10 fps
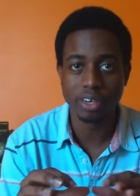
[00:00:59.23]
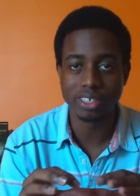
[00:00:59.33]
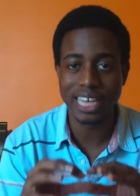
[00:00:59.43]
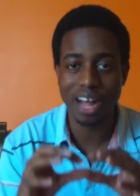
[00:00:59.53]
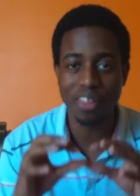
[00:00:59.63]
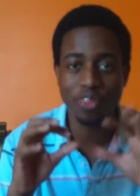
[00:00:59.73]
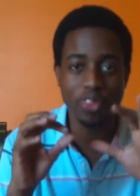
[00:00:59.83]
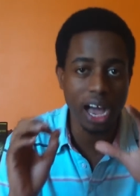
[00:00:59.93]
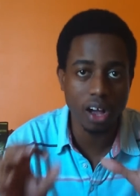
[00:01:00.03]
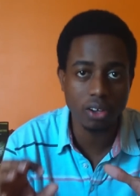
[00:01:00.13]
there's now
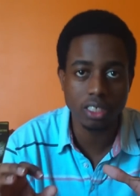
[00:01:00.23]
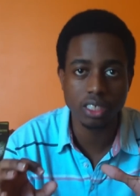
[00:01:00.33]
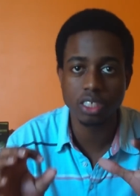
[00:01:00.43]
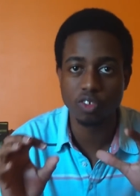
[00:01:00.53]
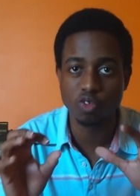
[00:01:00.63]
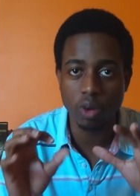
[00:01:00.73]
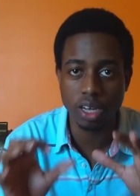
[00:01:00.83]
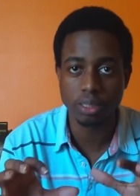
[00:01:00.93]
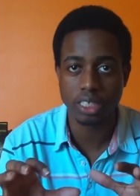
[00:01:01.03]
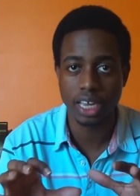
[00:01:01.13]
thousands of
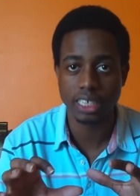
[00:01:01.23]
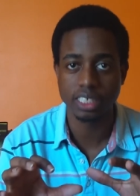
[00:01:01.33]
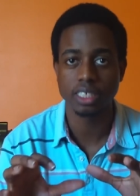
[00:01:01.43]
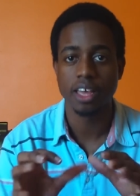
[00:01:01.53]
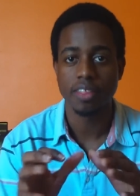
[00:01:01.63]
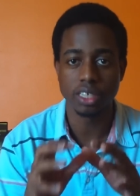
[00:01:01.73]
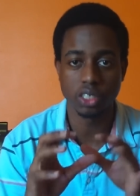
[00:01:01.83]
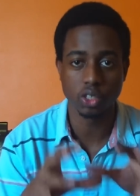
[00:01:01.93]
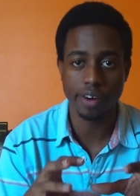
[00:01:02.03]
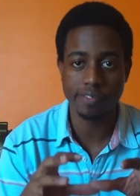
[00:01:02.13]
websites that
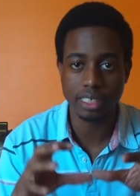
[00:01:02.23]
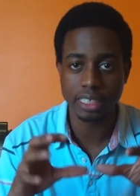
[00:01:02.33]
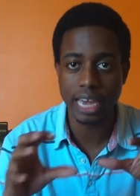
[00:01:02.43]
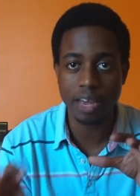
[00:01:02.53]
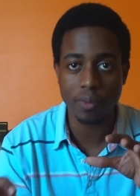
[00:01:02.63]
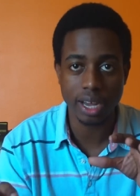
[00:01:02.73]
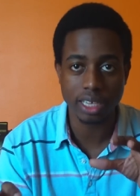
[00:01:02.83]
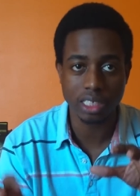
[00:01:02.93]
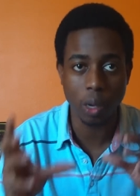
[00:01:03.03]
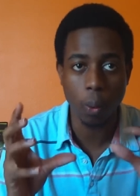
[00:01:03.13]
serve as
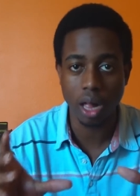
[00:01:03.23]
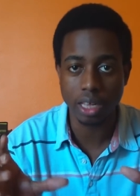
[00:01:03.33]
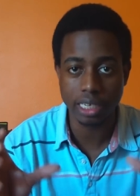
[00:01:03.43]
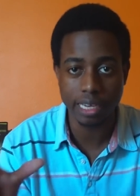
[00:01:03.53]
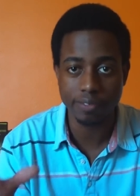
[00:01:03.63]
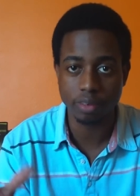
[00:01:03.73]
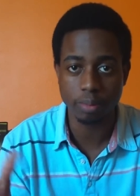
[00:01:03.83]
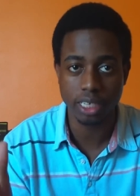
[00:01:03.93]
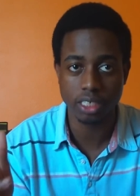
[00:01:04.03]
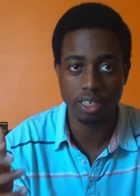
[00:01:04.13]
gateways to quality
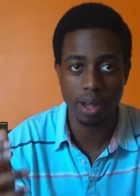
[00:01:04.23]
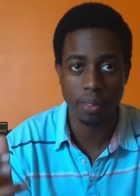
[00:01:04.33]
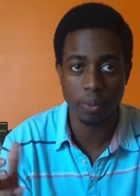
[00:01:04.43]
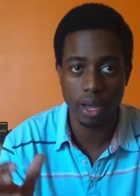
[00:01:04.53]
information around the